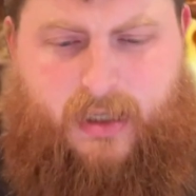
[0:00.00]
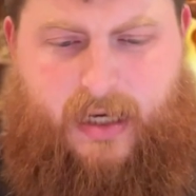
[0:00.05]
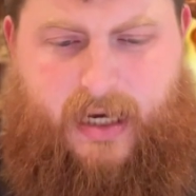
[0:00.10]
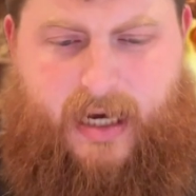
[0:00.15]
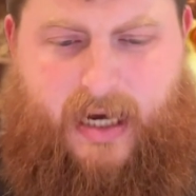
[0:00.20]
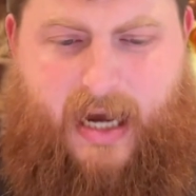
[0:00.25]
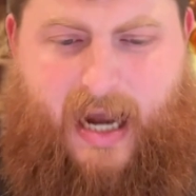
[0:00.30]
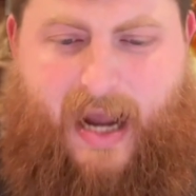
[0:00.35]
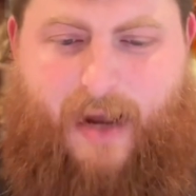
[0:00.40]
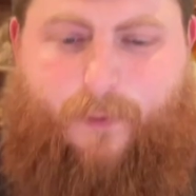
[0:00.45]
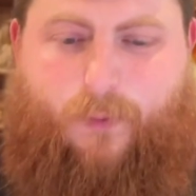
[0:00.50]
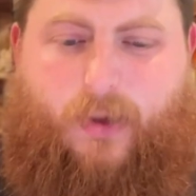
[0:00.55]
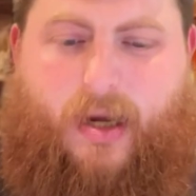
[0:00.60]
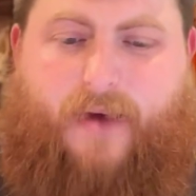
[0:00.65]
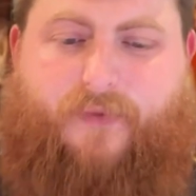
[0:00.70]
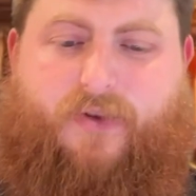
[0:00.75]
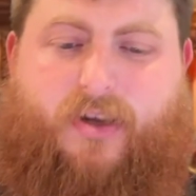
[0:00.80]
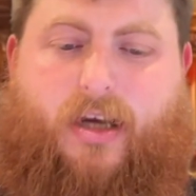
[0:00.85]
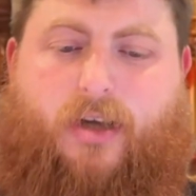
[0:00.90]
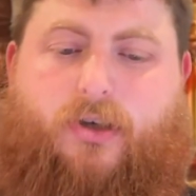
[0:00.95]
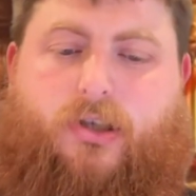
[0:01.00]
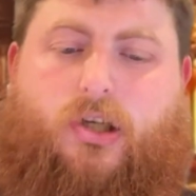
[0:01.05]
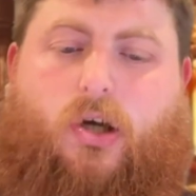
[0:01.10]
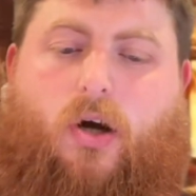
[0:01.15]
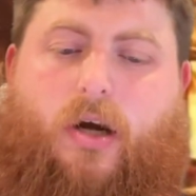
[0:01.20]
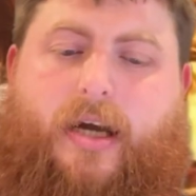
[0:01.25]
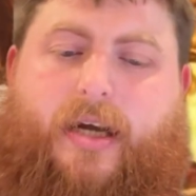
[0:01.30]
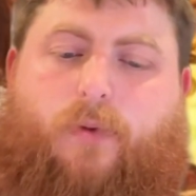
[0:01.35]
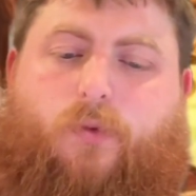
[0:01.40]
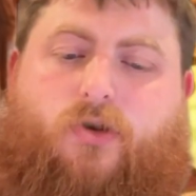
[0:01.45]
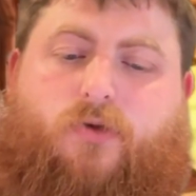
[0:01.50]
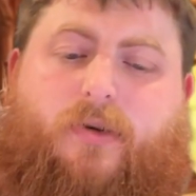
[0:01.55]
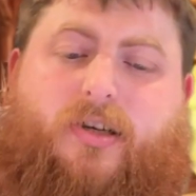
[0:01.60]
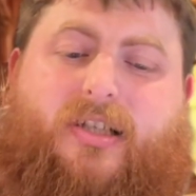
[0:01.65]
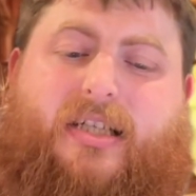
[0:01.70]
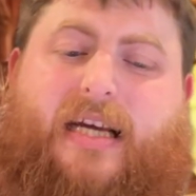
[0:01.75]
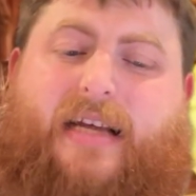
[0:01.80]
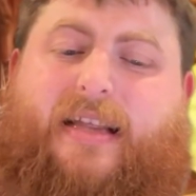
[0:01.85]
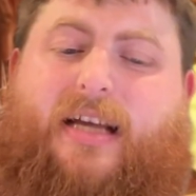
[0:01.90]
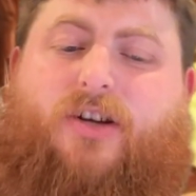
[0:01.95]
And we have the Undying, which means
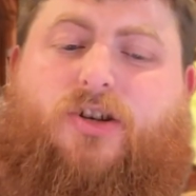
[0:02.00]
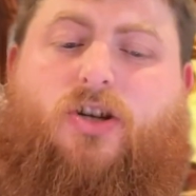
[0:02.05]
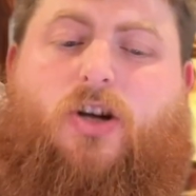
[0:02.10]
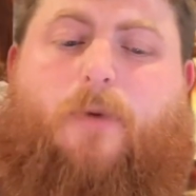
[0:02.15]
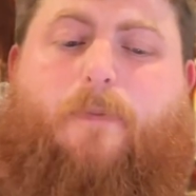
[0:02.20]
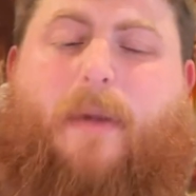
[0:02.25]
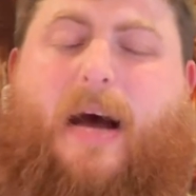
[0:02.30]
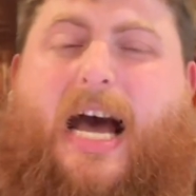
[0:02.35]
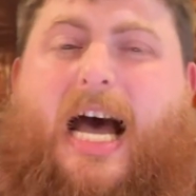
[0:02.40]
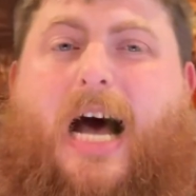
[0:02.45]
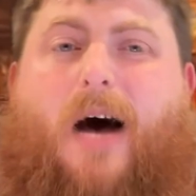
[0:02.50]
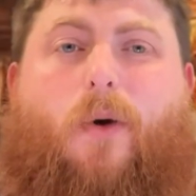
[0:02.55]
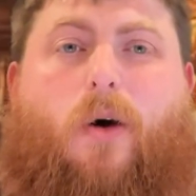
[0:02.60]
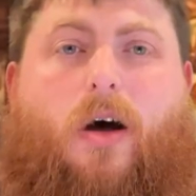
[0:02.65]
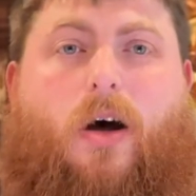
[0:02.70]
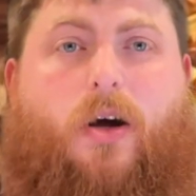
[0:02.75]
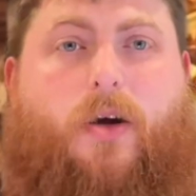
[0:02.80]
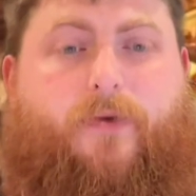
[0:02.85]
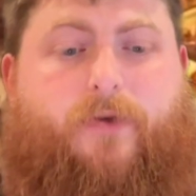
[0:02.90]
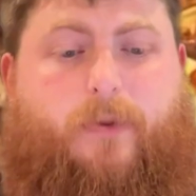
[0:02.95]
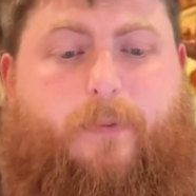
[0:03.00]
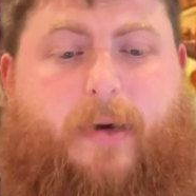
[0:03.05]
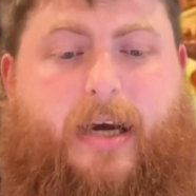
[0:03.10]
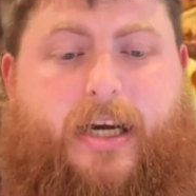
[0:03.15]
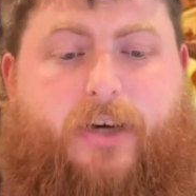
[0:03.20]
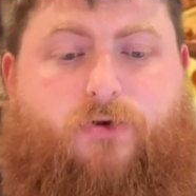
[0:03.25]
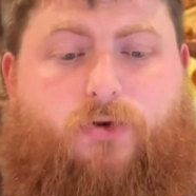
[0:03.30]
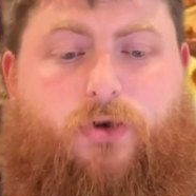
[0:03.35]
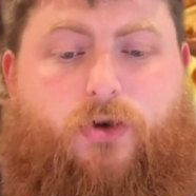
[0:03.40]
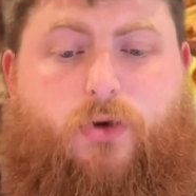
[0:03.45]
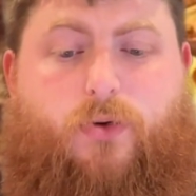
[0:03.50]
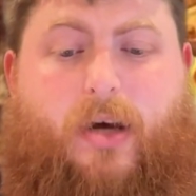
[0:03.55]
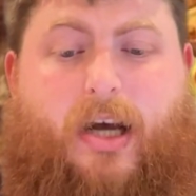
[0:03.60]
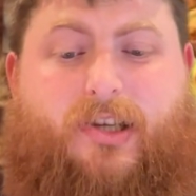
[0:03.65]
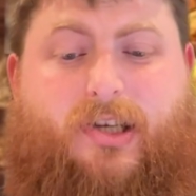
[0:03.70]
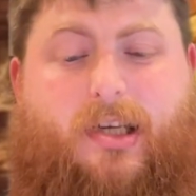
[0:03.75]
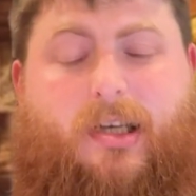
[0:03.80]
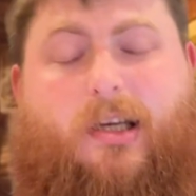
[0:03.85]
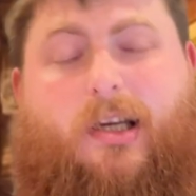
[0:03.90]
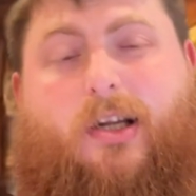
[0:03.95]
death has no power over the patron who
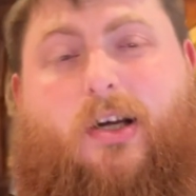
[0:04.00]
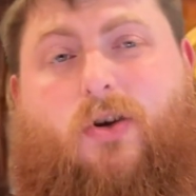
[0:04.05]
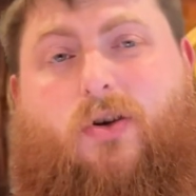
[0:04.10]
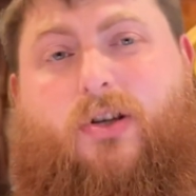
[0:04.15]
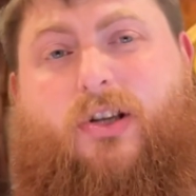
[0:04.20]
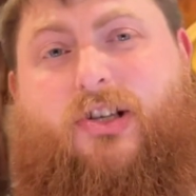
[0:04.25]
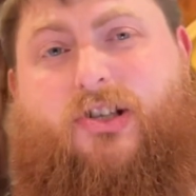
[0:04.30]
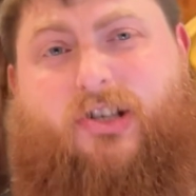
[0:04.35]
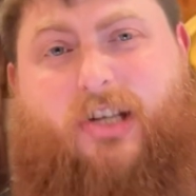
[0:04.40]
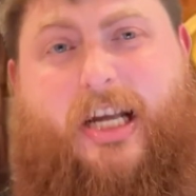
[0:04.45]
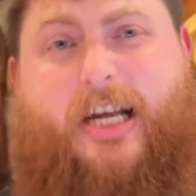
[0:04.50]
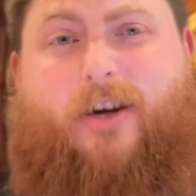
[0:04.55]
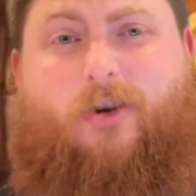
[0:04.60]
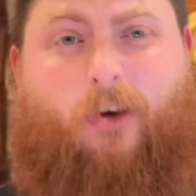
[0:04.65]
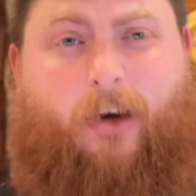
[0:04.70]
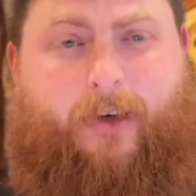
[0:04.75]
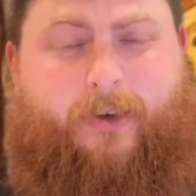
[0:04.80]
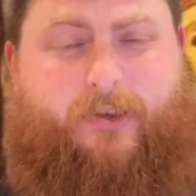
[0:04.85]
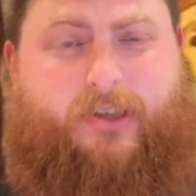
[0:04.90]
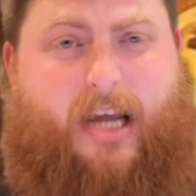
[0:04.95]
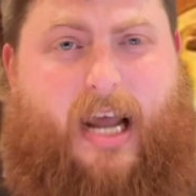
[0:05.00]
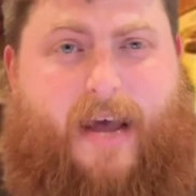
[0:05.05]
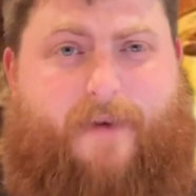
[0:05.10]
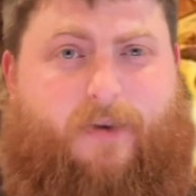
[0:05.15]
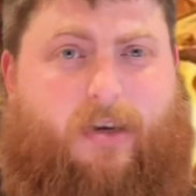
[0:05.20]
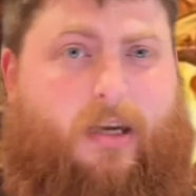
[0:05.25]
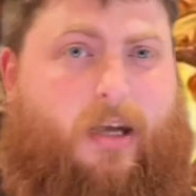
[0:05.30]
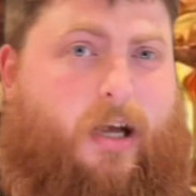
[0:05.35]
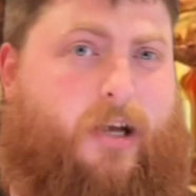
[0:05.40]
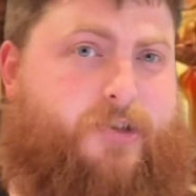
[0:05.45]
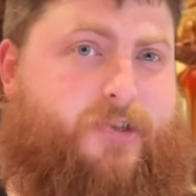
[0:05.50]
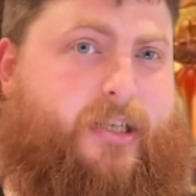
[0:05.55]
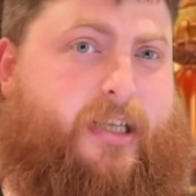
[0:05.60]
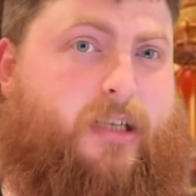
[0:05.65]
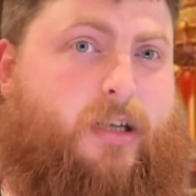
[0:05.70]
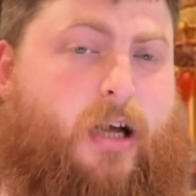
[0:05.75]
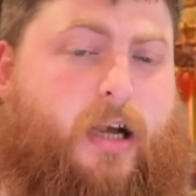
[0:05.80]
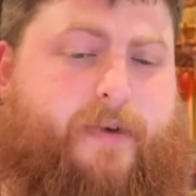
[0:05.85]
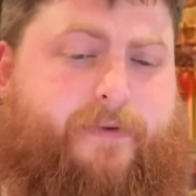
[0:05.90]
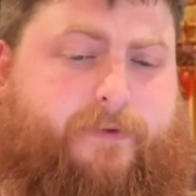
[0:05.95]
has unlocked the secret to everlasting
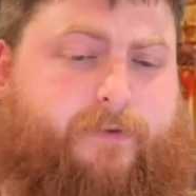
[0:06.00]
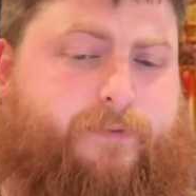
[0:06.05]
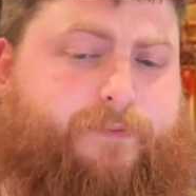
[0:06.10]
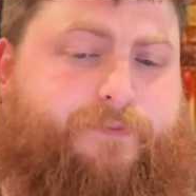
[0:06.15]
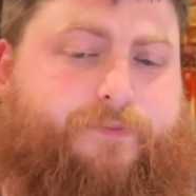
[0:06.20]
life.